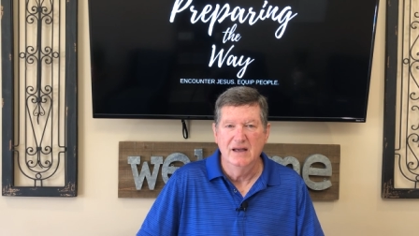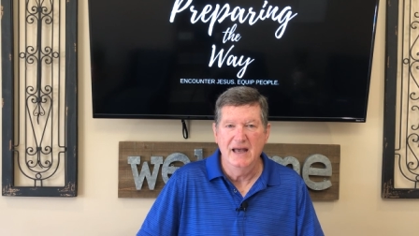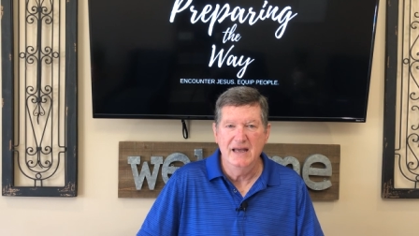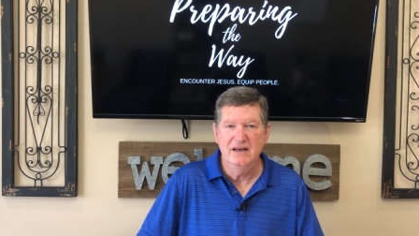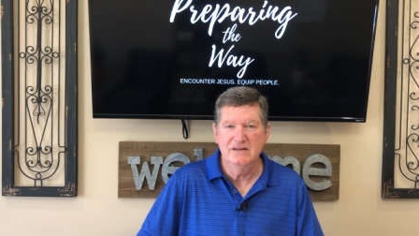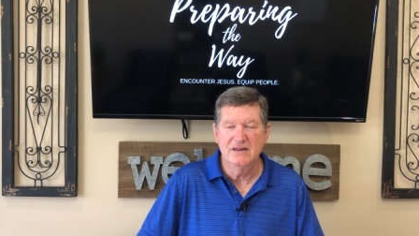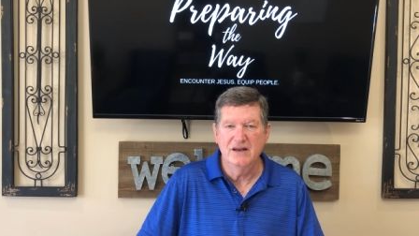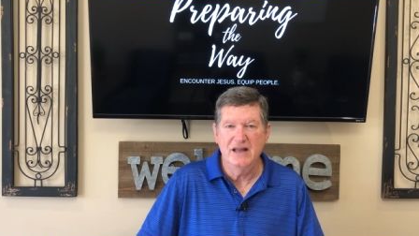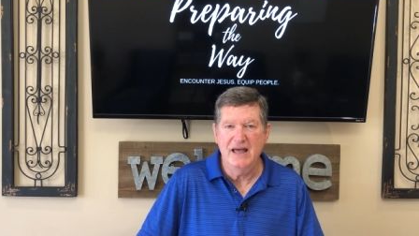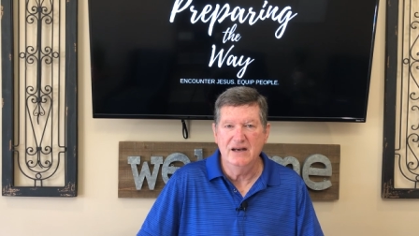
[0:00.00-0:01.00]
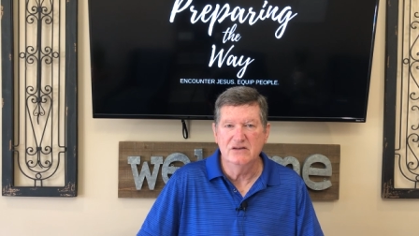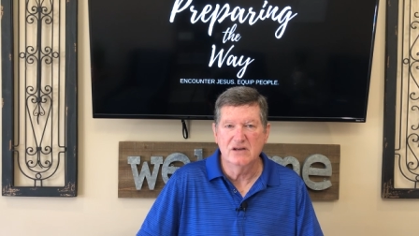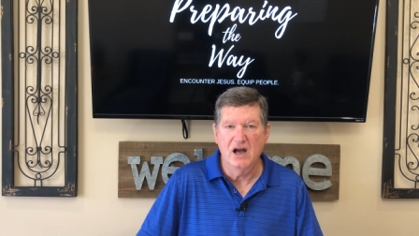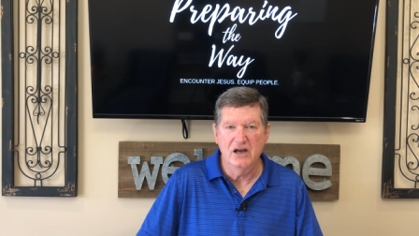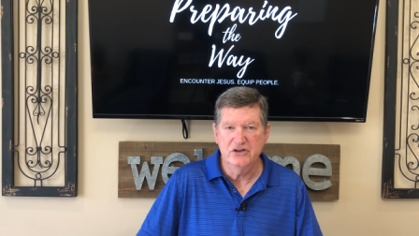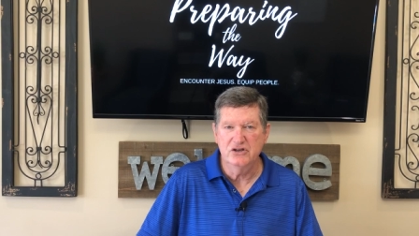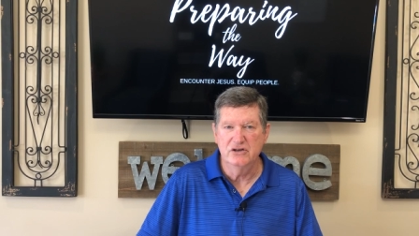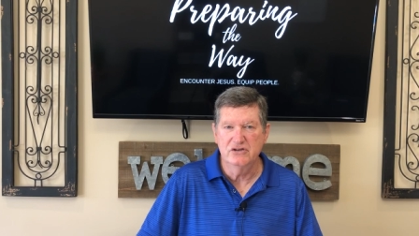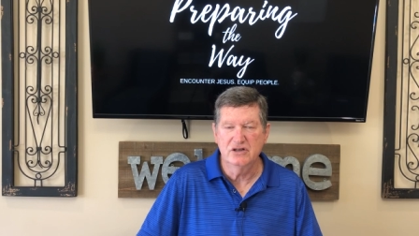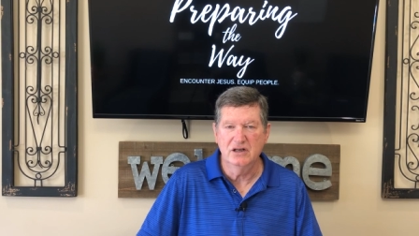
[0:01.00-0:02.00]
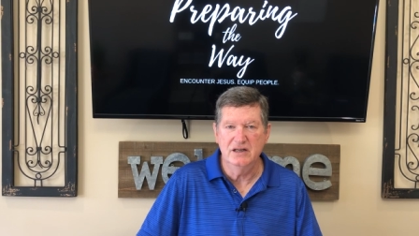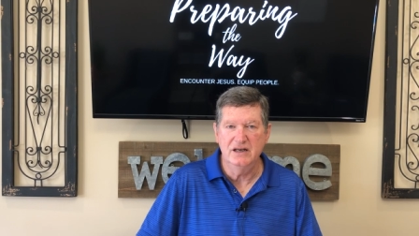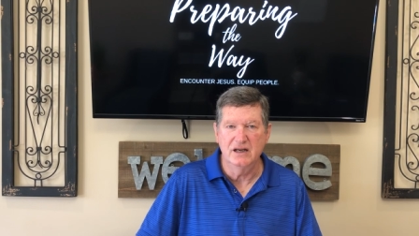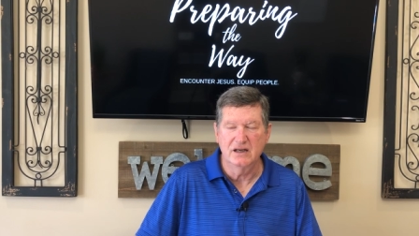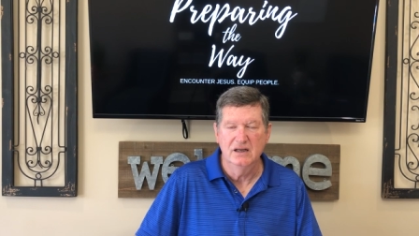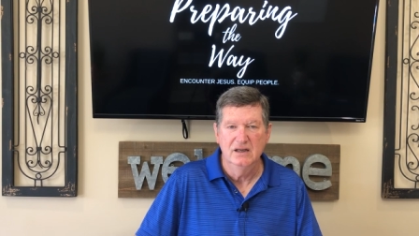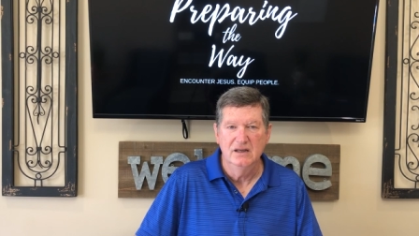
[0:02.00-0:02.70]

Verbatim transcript: 80s and the 90s, Ochsner's Clinic